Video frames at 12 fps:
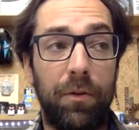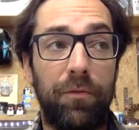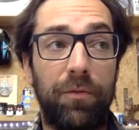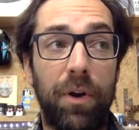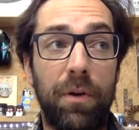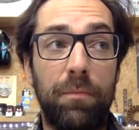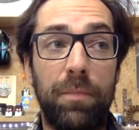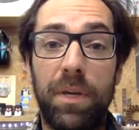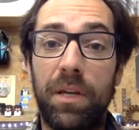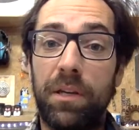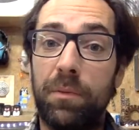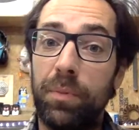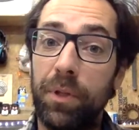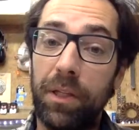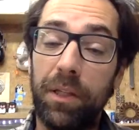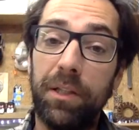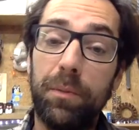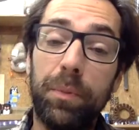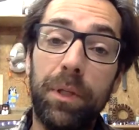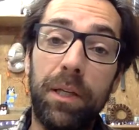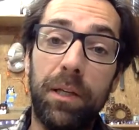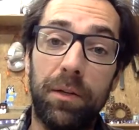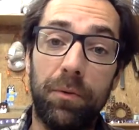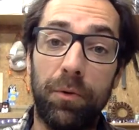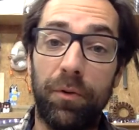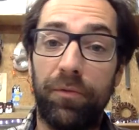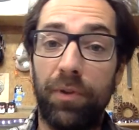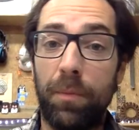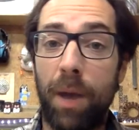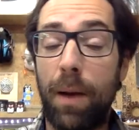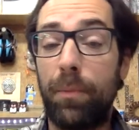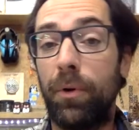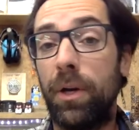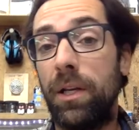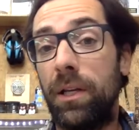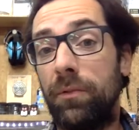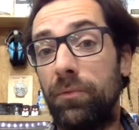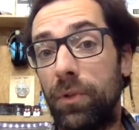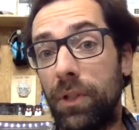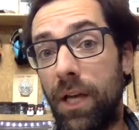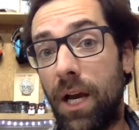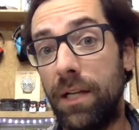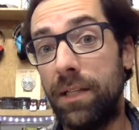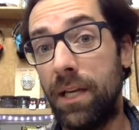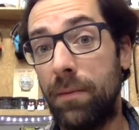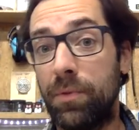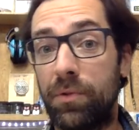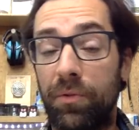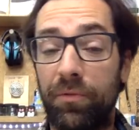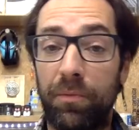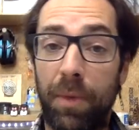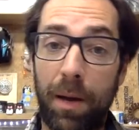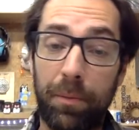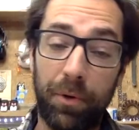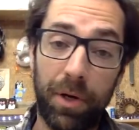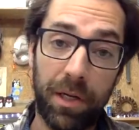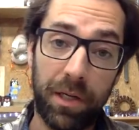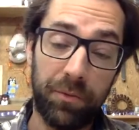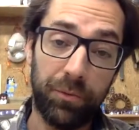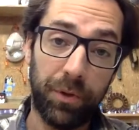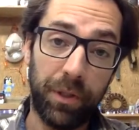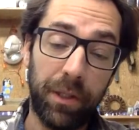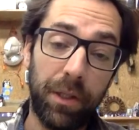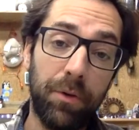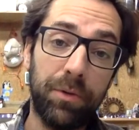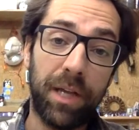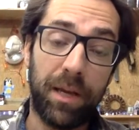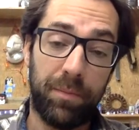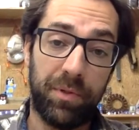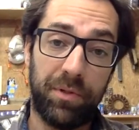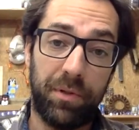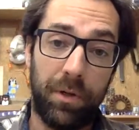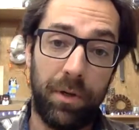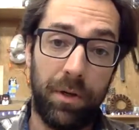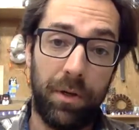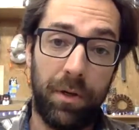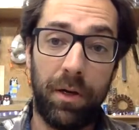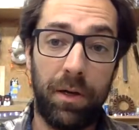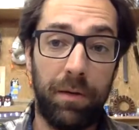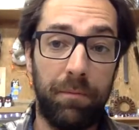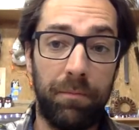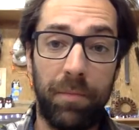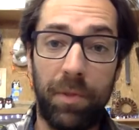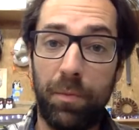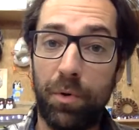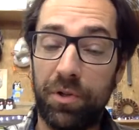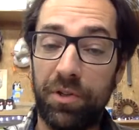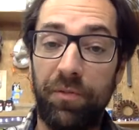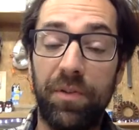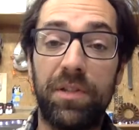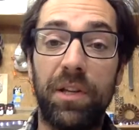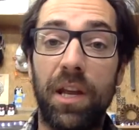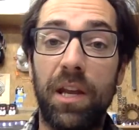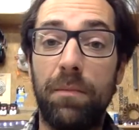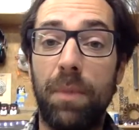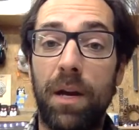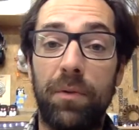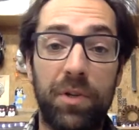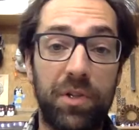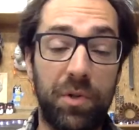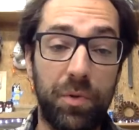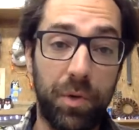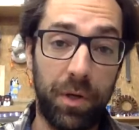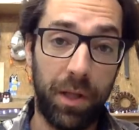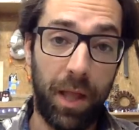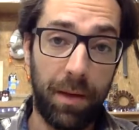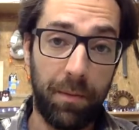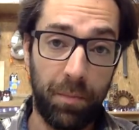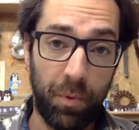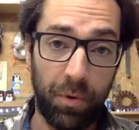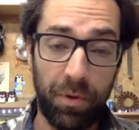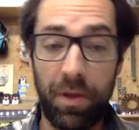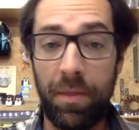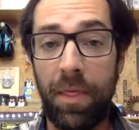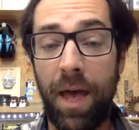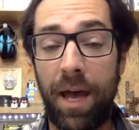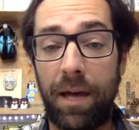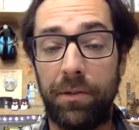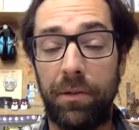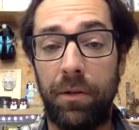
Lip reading: from being completely depleted or from operating in really high temps or from operating in really low temps. The more sophisticated batteries do a lot more than that.